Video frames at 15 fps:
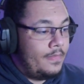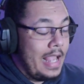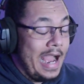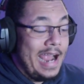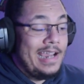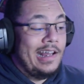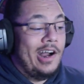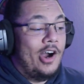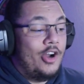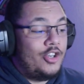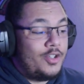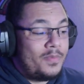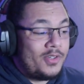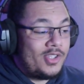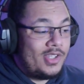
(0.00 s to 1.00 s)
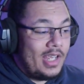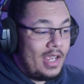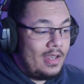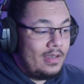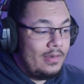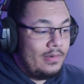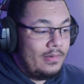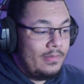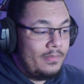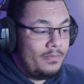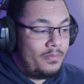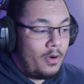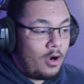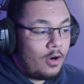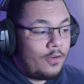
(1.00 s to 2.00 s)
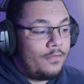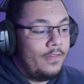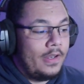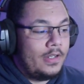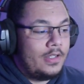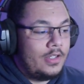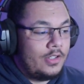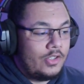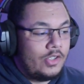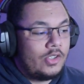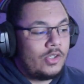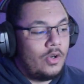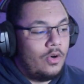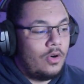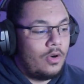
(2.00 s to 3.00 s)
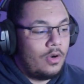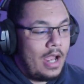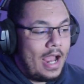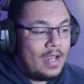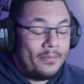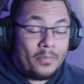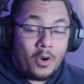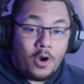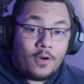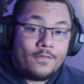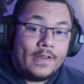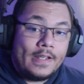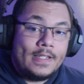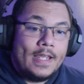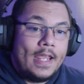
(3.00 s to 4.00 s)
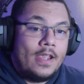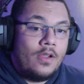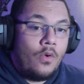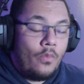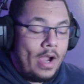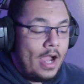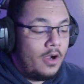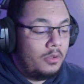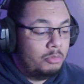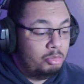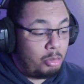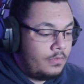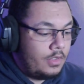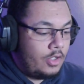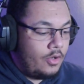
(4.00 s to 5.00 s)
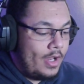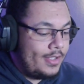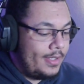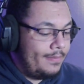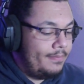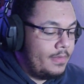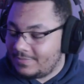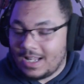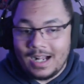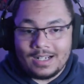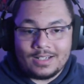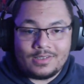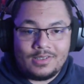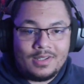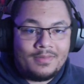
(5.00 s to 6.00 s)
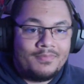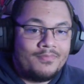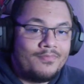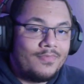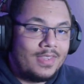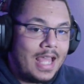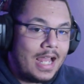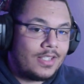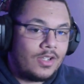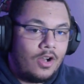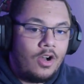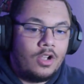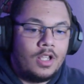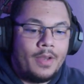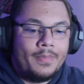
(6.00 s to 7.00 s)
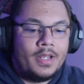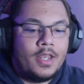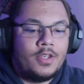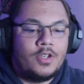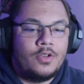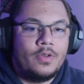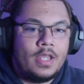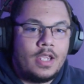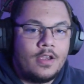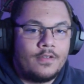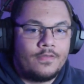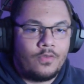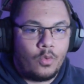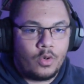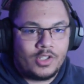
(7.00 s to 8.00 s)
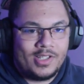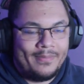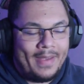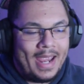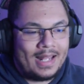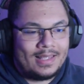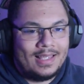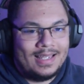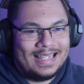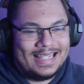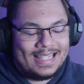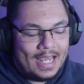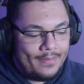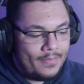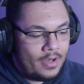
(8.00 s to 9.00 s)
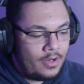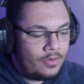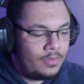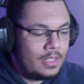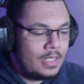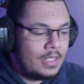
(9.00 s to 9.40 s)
I had a hundred percent perfect score. I had a perfect date. Wow. Crazy. Honestly, that's all I'm gonna do here for Samantha demo.